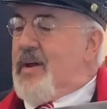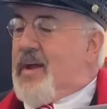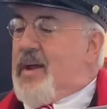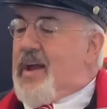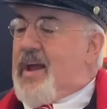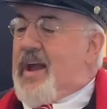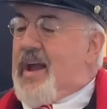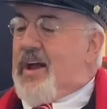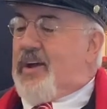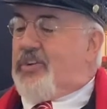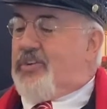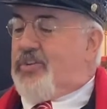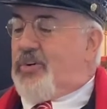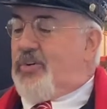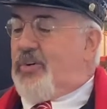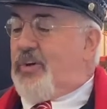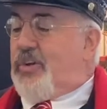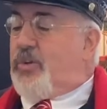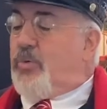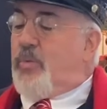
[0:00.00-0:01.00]
As
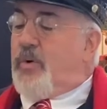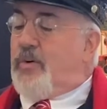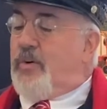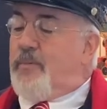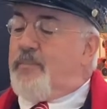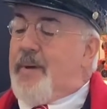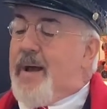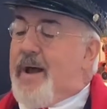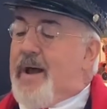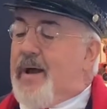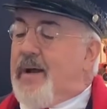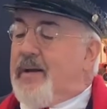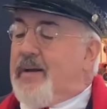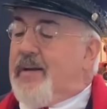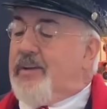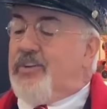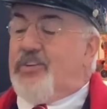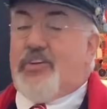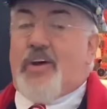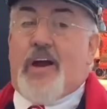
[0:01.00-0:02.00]
soon as we were back
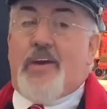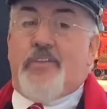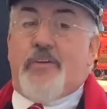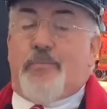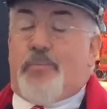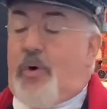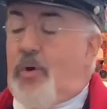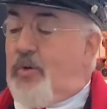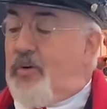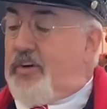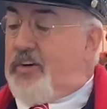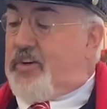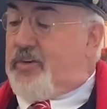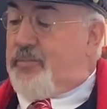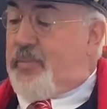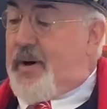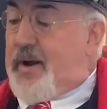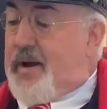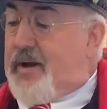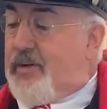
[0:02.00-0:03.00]
inside the Polar
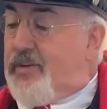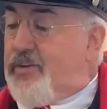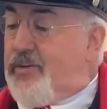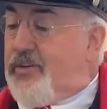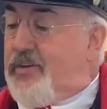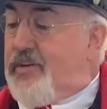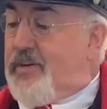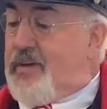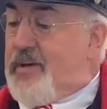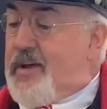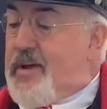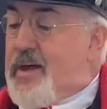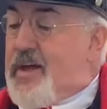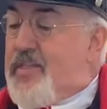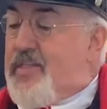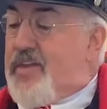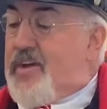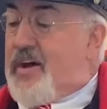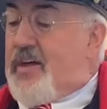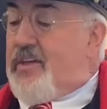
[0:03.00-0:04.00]
Express,
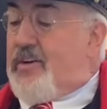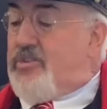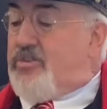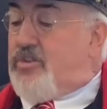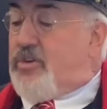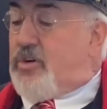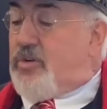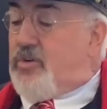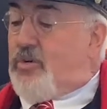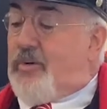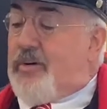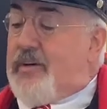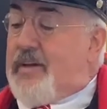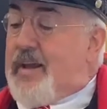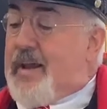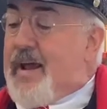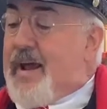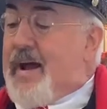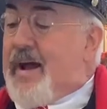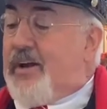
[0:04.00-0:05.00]
the other children
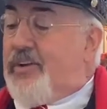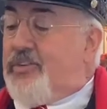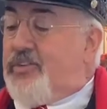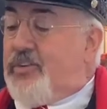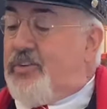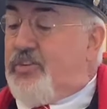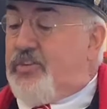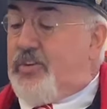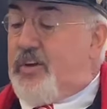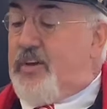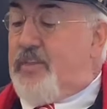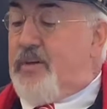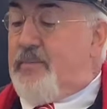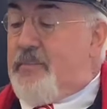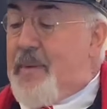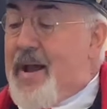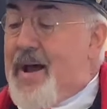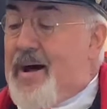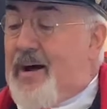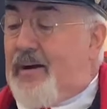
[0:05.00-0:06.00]
asked to see the
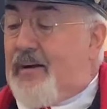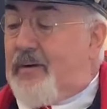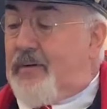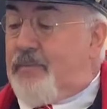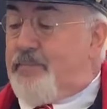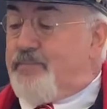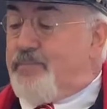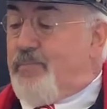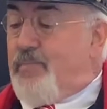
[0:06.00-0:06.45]
bell.